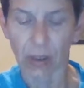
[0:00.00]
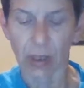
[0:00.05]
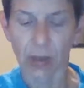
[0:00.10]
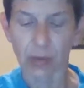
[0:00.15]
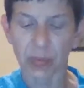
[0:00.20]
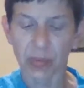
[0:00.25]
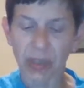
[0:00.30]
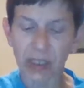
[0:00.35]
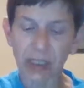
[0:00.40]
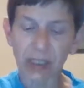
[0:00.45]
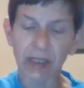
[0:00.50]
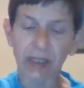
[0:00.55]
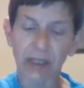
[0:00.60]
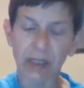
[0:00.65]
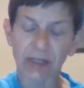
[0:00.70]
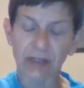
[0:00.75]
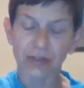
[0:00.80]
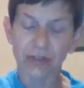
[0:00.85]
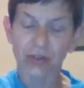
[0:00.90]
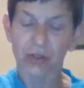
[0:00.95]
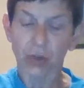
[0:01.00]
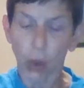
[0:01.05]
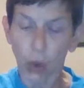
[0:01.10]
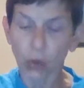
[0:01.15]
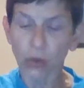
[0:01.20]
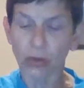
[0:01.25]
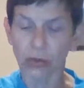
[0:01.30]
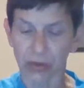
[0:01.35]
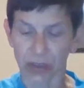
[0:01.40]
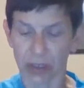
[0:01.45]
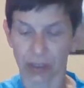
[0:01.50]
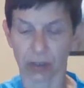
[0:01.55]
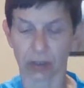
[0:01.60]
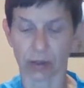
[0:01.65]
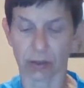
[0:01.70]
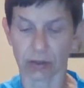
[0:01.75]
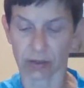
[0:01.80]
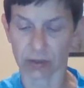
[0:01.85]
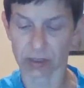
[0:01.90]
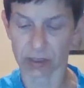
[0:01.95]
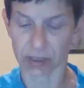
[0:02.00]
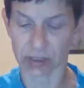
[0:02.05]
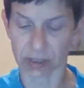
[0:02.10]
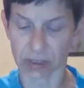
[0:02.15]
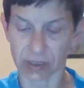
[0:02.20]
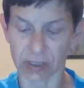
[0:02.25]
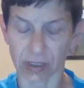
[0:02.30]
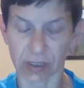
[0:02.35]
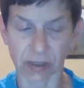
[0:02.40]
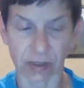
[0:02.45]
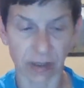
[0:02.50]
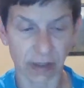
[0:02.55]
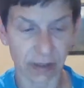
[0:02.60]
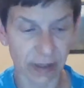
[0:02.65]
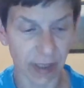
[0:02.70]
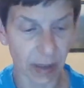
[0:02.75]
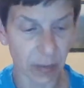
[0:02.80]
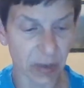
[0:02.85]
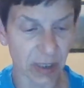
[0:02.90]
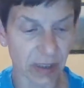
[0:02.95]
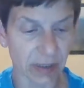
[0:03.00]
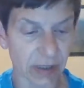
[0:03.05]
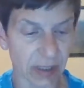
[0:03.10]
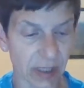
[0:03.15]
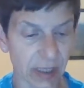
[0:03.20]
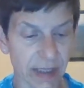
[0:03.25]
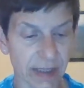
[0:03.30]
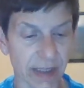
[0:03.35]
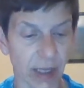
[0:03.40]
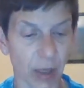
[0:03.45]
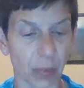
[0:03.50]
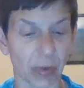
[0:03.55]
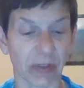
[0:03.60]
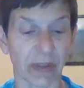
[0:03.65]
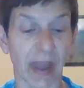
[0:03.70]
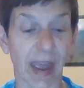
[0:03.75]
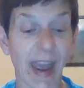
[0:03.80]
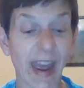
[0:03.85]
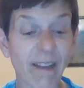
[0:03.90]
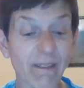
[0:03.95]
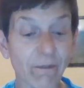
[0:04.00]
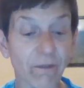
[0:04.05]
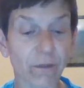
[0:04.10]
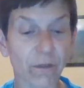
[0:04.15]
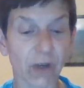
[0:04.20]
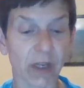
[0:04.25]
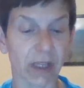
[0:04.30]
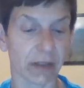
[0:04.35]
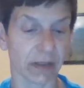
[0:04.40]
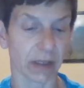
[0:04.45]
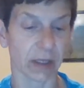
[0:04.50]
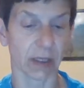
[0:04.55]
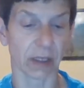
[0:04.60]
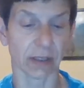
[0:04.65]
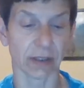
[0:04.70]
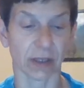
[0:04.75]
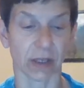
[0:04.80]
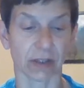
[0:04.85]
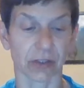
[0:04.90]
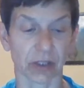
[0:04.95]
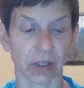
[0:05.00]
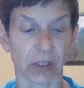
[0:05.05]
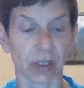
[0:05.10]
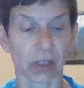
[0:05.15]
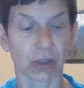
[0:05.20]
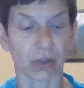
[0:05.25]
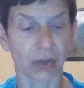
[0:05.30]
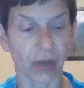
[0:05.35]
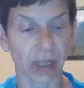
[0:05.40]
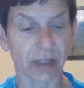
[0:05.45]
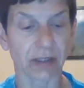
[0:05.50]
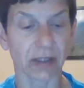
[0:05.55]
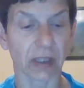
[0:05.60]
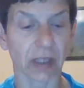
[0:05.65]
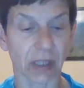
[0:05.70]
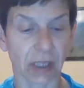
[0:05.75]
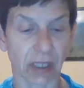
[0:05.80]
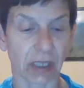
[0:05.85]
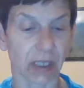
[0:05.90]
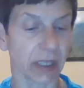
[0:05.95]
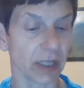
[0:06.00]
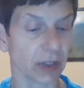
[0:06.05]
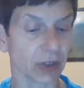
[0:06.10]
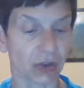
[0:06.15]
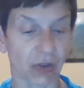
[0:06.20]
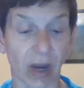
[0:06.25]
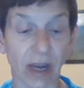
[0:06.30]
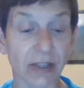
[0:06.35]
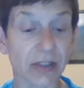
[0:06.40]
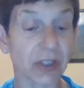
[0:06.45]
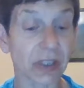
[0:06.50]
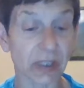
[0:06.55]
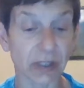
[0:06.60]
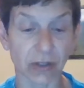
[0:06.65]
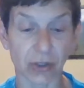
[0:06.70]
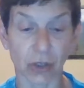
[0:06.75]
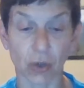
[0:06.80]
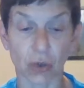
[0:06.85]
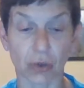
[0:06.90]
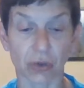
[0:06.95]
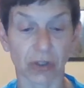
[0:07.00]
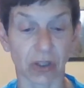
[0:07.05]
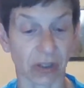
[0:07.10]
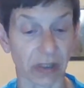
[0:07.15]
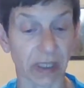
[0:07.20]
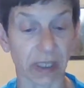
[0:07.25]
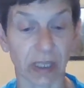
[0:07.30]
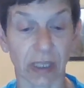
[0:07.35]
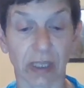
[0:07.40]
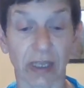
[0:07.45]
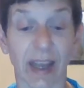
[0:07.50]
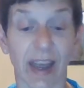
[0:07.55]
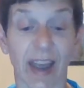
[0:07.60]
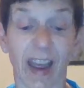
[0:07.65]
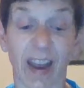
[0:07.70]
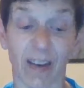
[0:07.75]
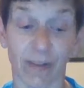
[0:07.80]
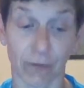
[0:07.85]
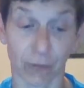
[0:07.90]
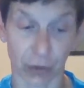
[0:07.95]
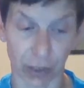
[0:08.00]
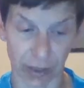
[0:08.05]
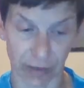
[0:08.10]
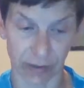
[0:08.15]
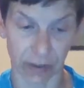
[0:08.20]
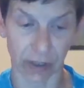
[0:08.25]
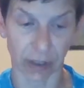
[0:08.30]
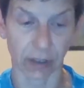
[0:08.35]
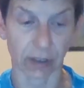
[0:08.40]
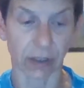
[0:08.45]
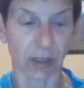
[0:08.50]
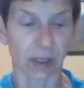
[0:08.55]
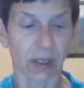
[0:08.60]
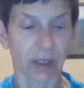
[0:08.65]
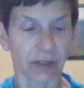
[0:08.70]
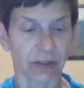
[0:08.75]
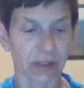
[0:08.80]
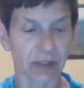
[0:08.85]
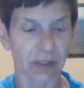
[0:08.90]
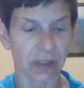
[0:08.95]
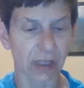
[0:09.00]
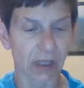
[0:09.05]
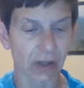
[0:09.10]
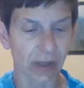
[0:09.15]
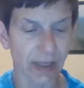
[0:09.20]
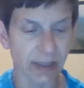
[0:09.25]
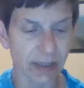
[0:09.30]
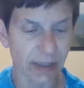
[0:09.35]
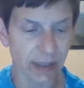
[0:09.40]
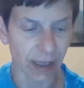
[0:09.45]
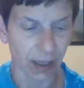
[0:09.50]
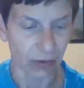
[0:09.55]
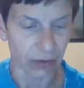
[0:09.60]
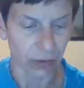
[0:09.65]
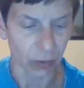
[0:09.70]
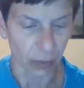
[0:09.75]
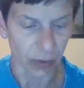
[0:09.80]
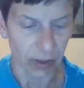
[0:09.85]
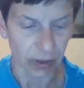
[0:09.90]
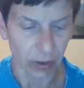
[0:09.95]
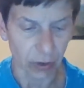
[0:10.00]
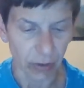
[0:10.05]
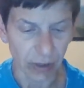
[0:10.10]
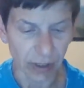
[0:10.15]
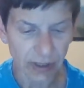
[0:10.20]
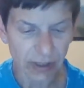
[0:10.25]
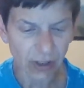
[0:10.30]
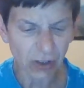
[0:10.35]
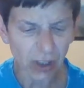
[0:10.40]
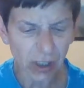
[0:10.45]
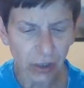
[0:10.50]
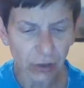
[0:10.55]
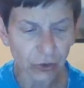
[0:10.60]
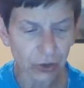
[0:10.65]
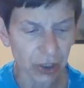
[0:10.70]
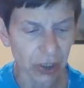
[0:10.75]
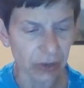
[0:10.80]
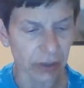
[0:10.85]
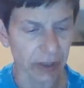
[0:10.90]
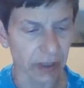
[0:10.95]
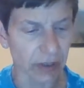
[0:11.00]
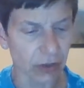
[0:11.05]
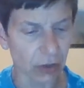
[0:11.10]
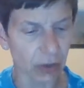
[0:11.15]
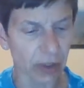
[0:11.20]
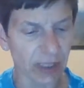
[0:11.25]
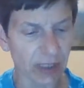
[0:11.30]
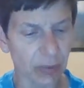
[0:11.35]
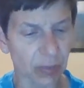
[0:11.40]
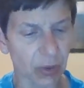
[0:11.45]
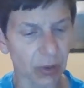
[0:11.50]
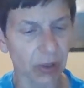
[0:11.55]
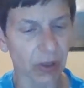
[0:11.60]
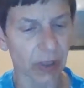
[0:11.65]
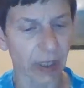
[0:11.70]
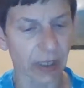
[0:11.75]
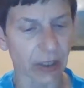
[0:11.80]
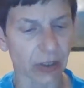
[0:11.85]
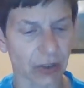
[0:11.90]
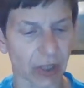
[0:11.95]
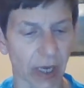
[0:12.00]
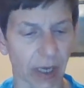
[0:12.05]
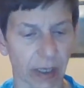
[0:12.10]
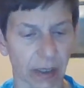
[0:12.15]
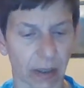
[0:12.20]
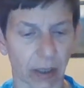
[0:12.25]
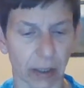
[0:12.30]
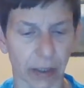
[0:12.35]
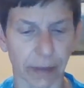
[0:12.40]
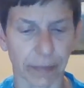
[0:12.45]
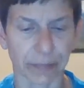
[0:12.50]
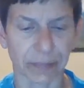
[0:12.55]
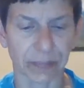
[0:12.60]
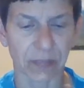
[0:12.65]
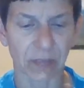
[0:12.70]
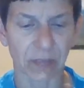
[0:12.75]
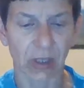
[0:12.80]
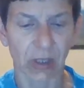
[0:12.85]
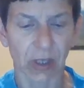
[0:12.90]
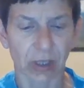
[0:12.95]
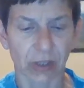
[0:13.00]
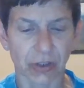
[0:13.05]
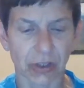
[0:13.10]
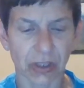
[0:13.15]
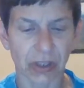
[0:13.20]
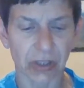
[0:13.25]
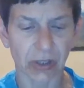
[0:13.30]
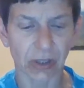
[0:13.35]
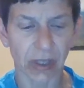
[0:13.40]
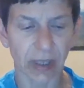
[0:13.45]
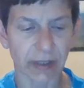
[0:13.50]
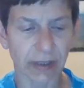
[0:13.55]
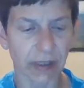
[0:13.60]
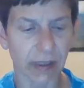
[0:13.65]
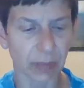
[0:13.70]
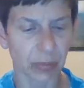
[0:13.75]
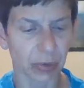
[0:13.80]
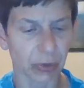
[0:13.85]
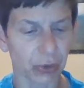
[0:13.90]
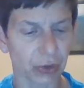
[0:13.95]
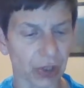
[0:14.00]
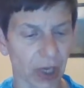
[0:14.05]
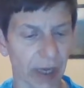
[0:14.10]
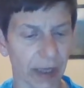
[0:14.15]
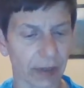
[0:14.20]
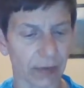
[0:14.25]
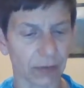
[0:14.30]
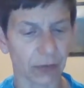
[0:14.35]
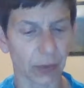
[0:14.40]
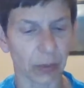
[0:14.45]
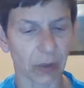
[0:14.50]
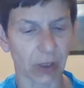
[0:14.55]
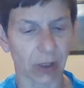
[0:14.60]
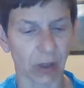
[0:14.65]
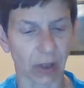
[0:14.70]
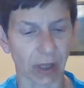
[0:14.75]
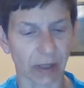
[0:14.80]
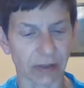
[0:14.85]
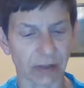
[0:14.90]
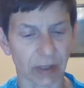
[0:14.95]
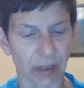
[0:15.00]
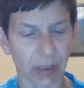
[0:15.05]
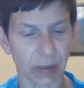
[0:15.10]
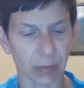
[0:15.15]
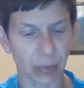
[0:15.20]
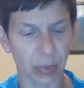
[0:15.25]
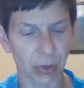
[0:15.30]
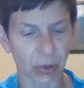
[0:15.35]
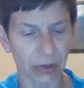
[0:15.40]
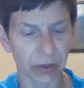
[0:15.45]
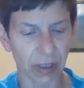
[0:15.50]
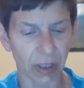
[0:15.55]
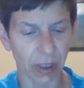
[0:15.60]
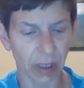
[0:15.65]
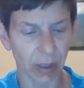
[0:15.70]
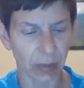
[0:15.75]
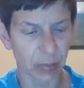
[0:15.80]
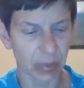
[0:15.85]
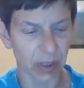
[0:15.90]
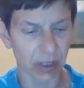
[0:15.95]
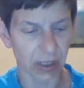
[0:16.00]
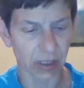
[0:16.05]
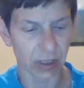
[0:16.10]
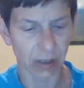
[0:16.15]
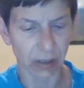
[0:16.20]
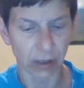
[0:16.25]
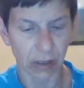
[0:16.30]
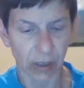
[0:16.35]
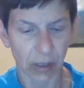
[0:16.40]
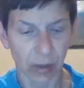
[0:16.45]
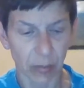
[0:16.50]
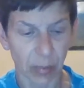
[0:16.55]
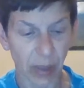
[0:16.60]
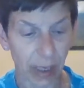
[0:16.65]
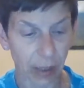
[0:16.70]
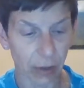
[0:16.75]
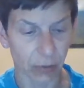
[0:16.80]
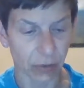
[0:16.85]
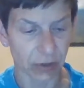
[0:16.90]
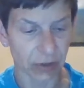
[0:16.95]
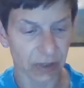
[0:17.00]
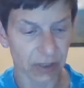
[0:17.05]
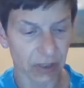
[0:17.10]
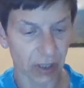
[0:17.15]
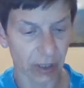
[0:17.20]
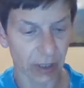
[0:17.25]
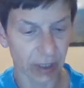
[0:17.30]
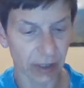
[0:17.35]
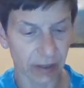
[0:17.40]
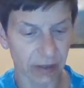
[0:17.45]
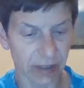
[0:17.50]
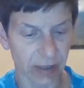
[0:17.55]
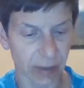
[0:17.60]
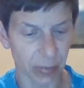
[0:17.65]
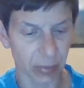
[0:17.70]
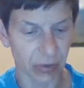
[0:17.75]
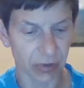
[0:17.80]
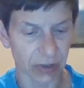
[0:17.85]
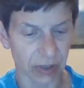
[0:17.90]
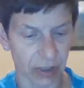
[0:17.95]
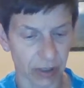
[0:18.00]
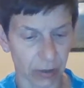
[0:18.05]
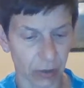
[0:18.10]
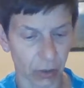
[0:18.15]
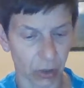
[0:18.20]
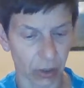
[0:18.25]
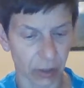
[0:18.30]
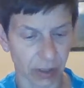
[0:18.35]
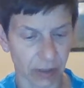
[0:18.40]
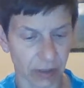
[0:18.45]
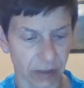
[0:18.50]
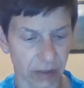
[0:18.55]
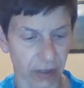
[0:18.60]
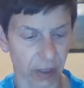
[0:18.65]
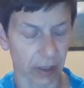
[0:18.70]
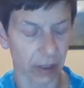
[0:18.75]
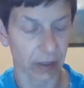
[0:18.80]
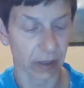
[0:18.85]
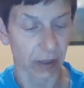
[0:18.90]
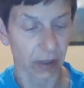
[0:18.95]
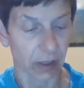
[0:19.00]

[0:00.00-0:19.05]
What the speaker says: "Petey needs total care," Sissy says. "That means he needs help with everything he does. Dressing, eating, scratching his nose, cleaning, everything." Sissy glanced out the window. "It's a little chilly, so let's put a light jacket on him." She selected a blue jacket from the closet and pulled it on Petey backwards, tucking the zippers in along his side.